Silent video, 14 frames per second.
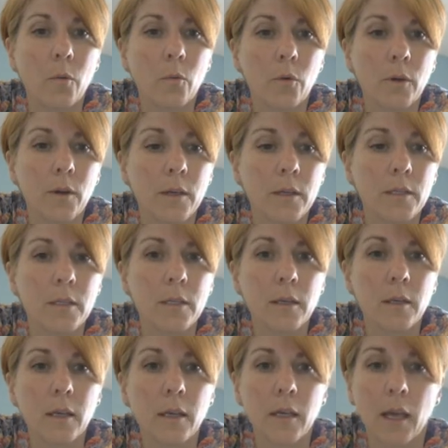would
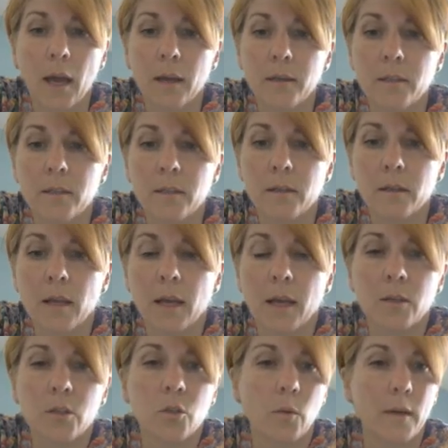get
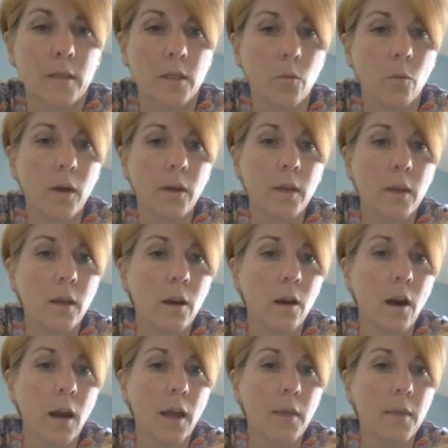then 21
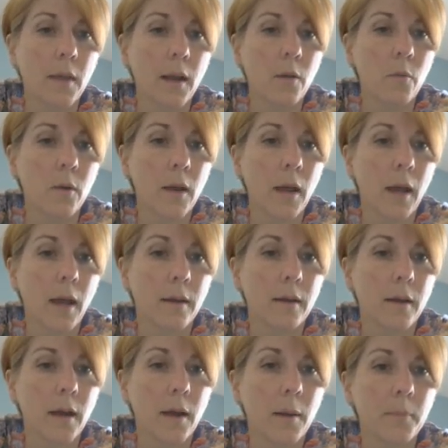here, and then I would add it
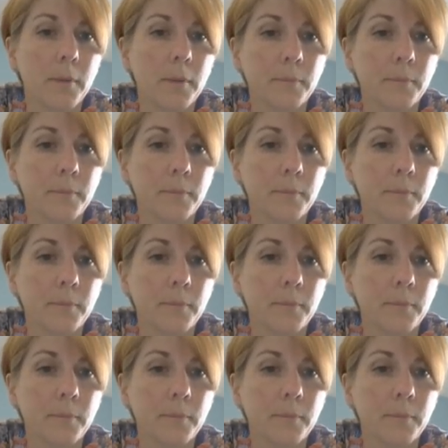up